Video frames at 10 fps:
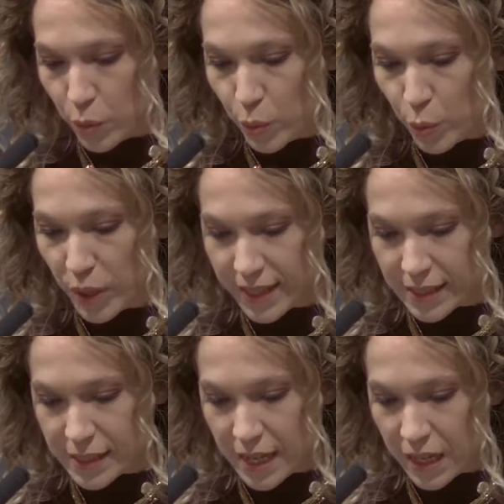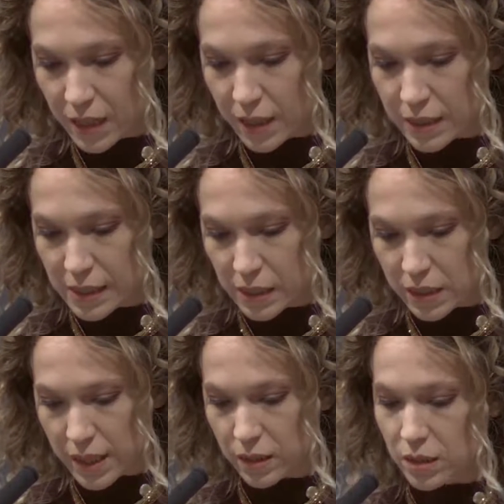we can say and see
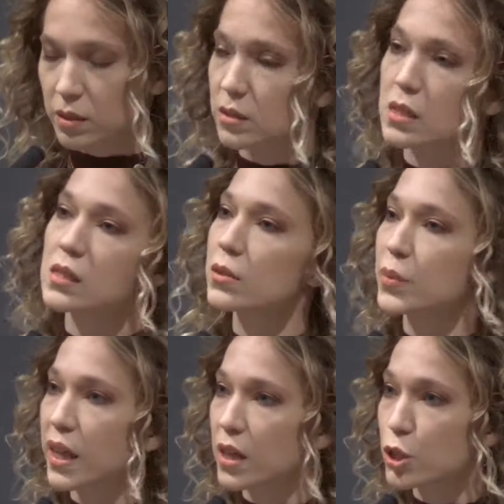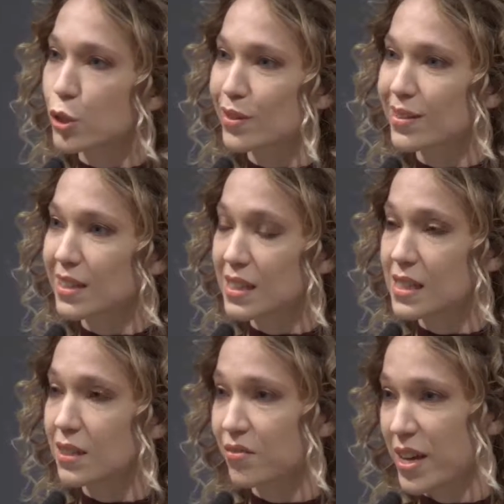that discrimination
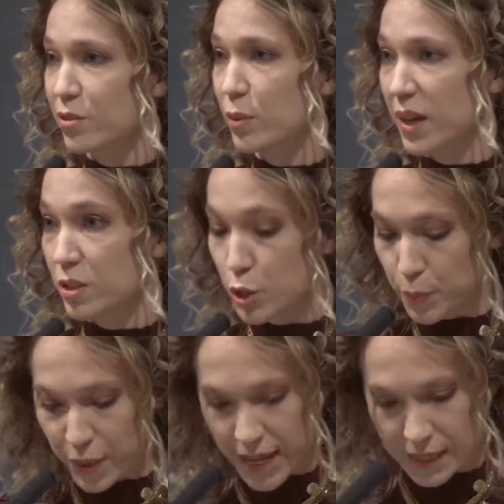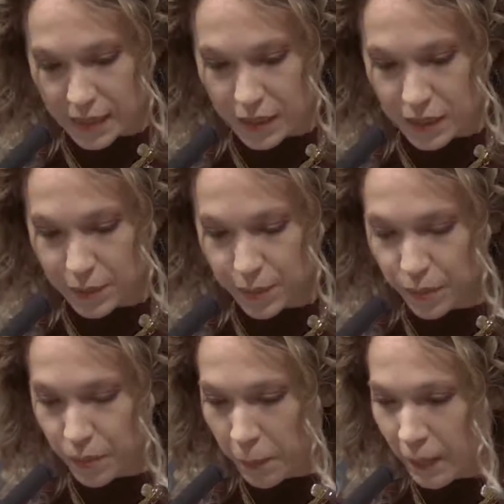is very much present.
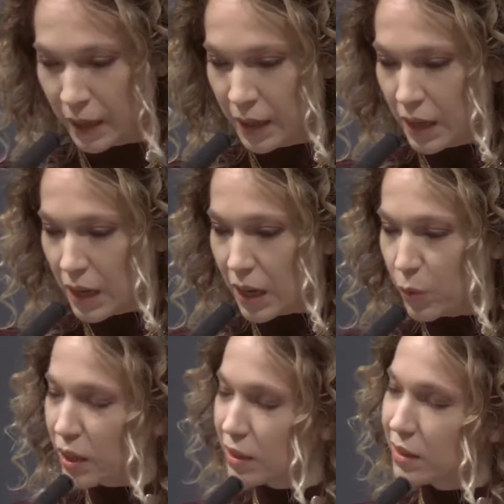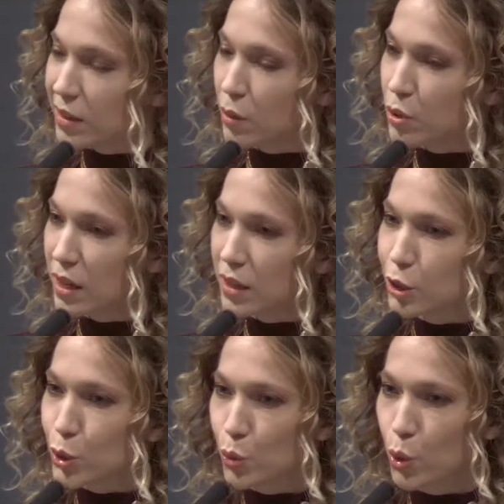I would
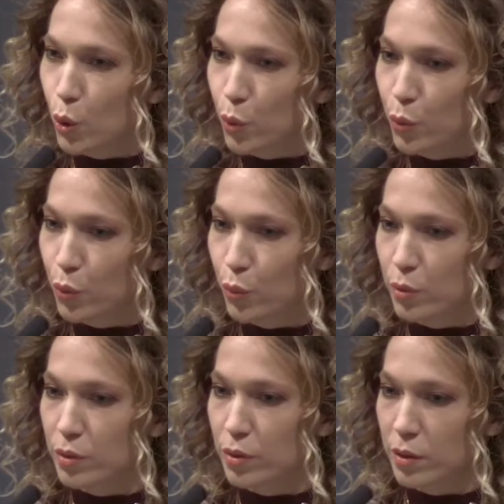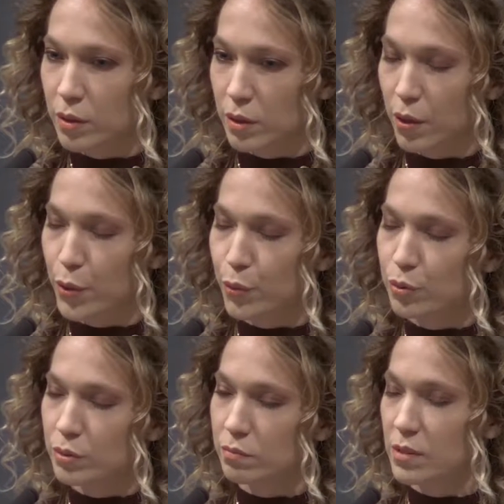like to go
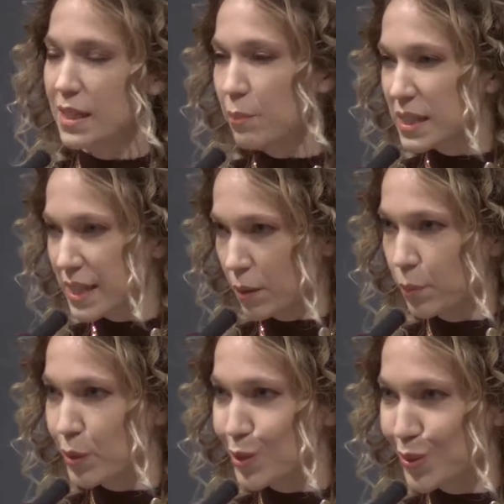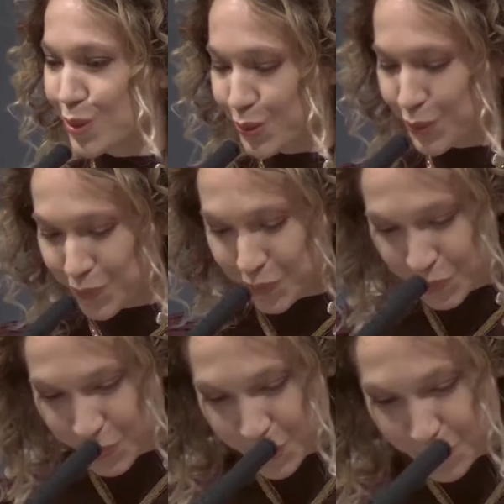through some examples with you.
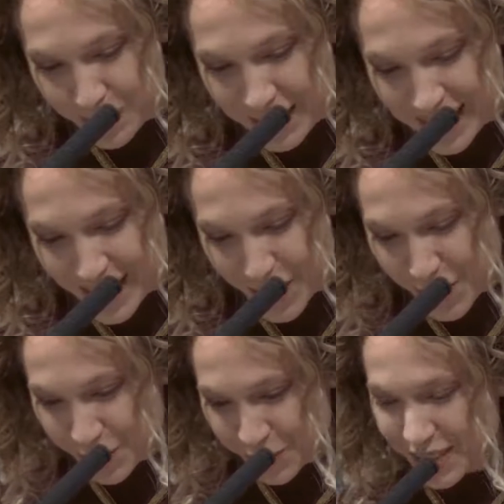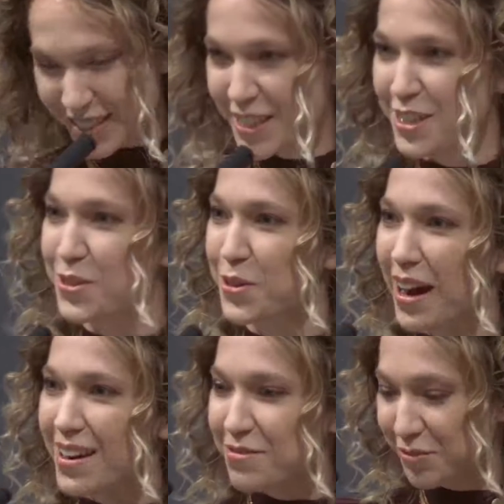So here you
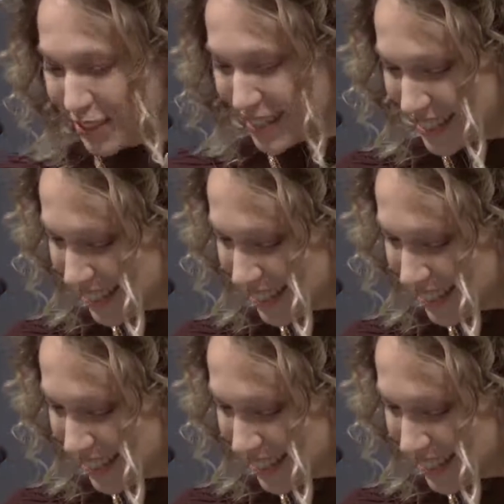are, first